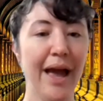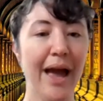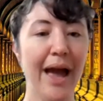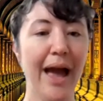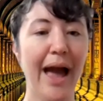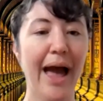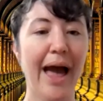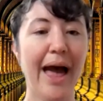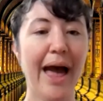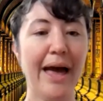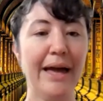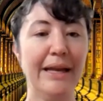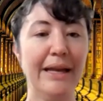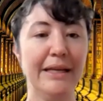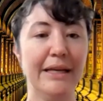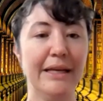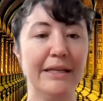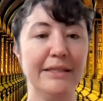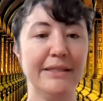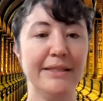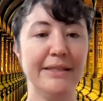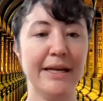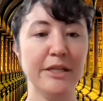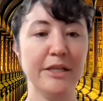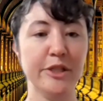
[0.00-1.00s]
And
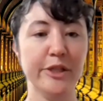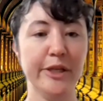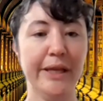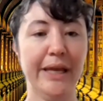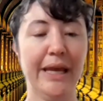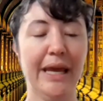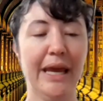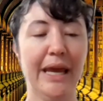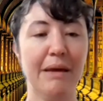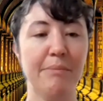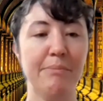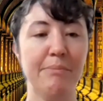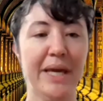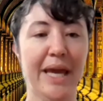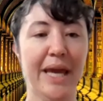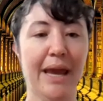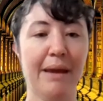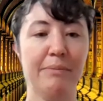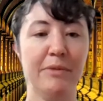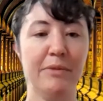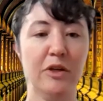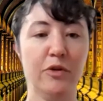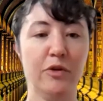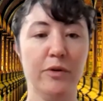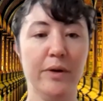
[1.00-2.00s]
essentially, it became
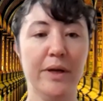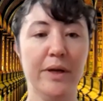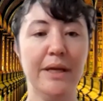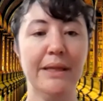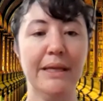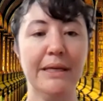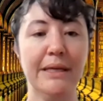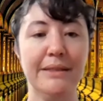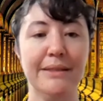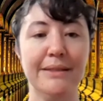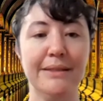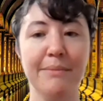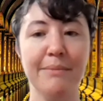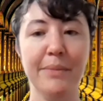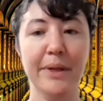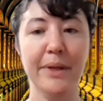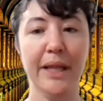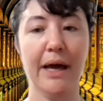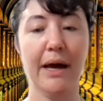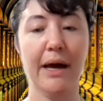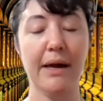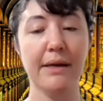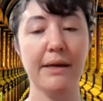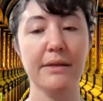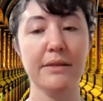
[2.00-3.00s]
the tree that
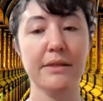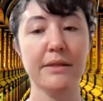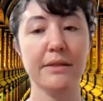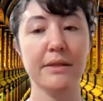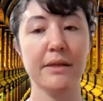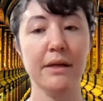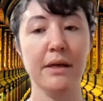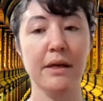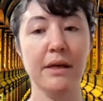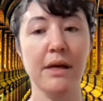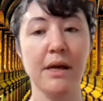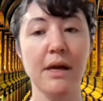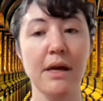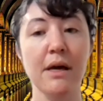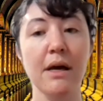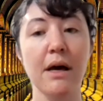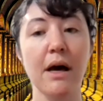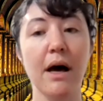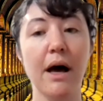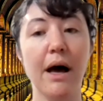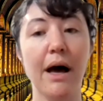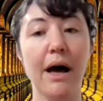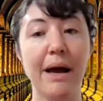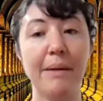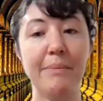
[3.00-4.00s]
symbolized,
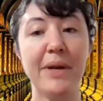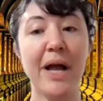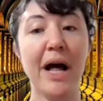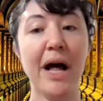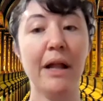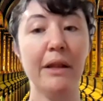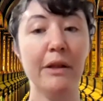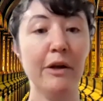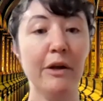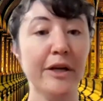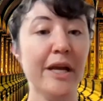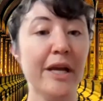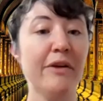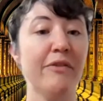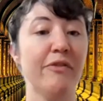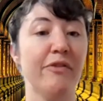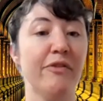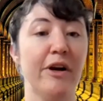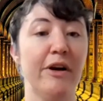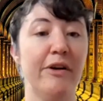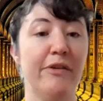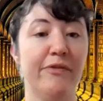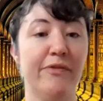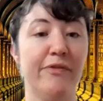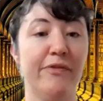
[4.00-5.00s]
I'm not looking for
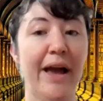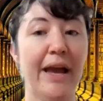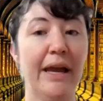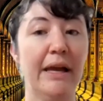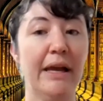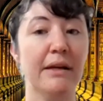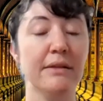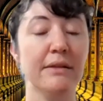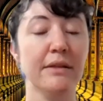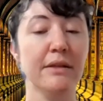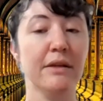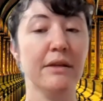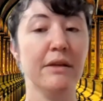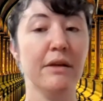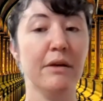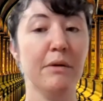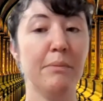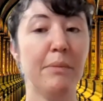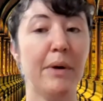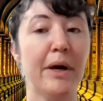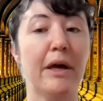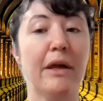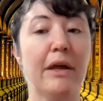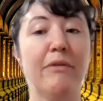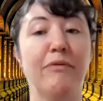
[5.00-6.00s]
a fight,
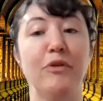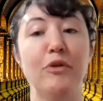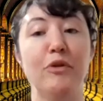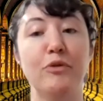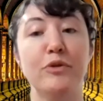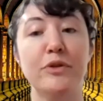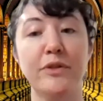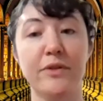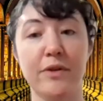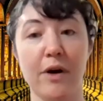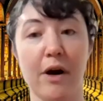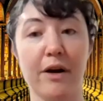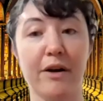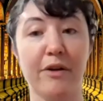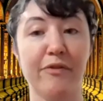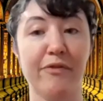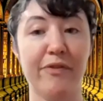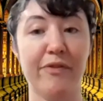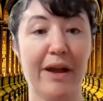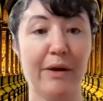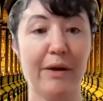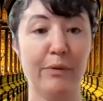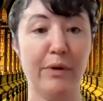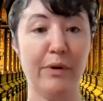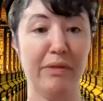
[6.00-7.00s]
but if you start a
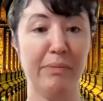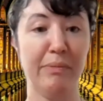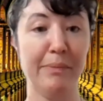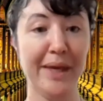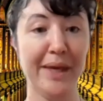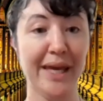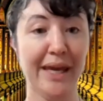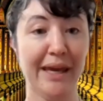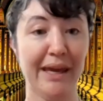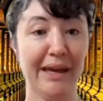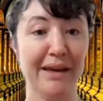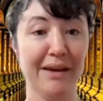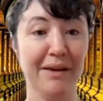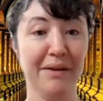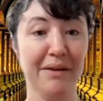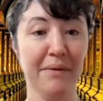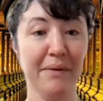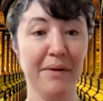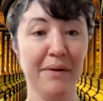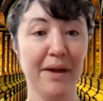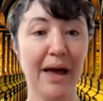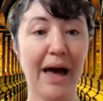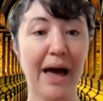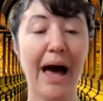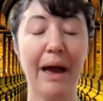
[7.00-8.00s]
fight with me,
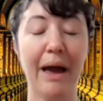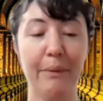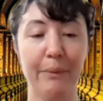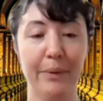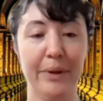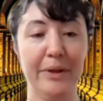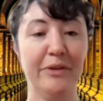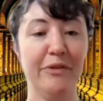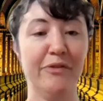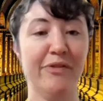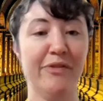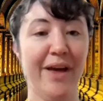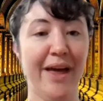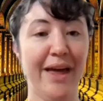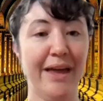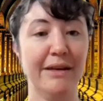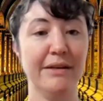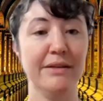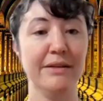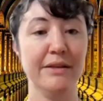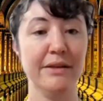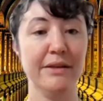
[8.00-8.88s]
I will defend.